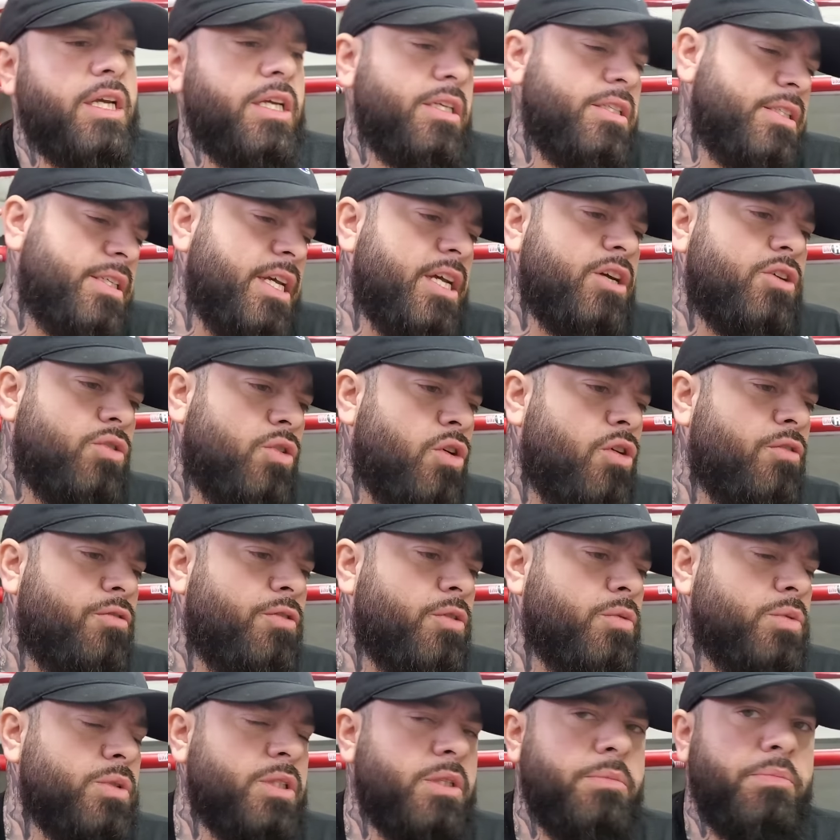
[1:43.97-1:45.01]
He said
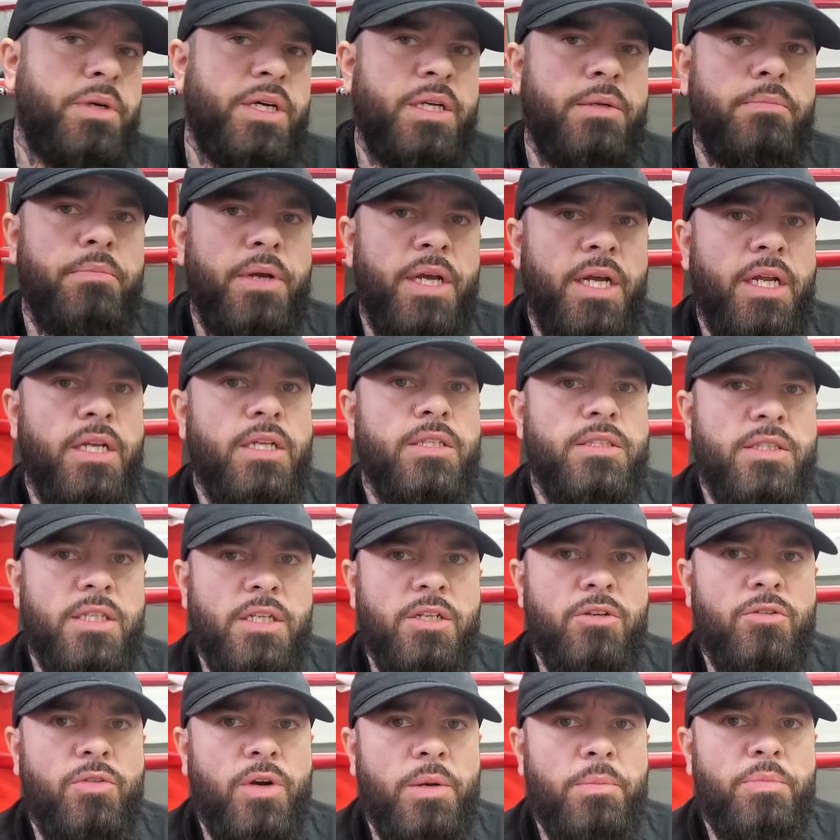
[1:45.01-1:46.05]
Crawford was the better man. He
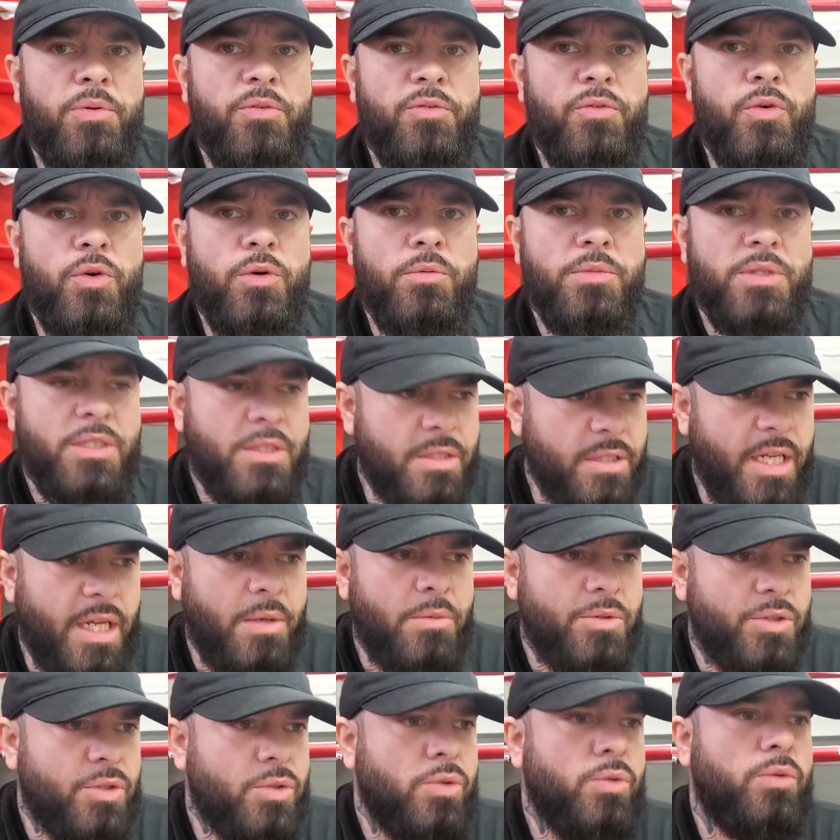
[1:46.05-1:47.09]
said a great performance. And
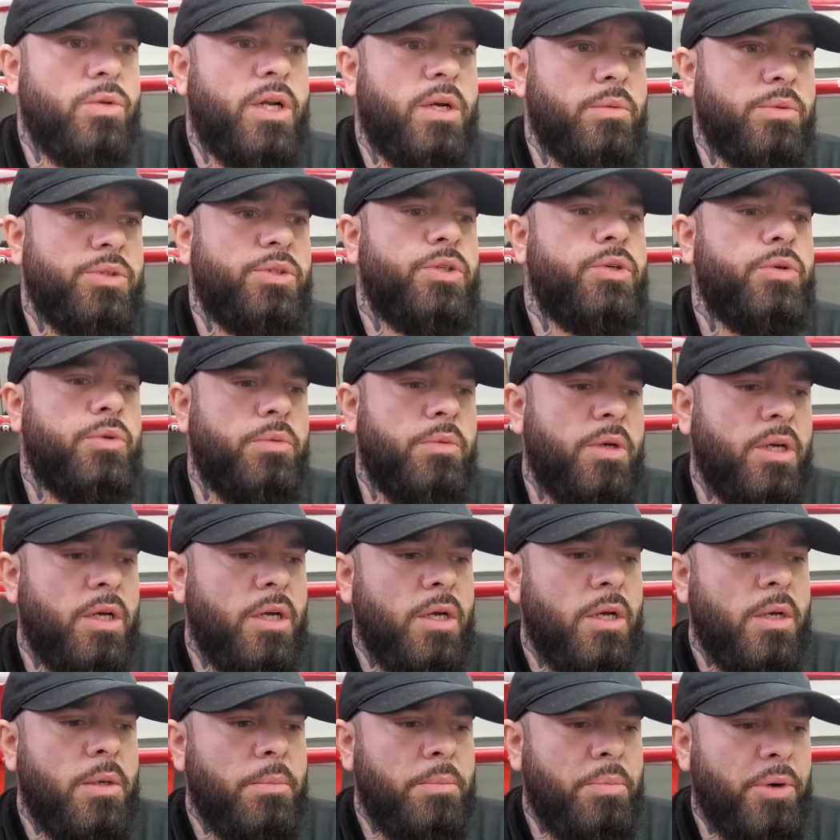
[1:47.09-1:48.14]
that was cool. That was
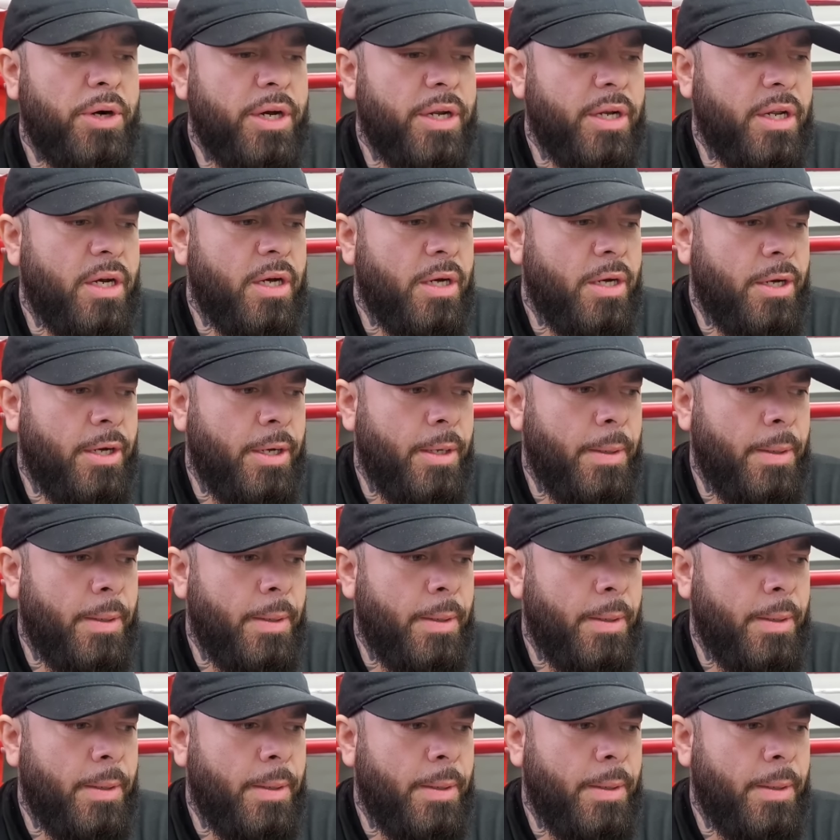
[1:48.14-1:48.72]
dope. But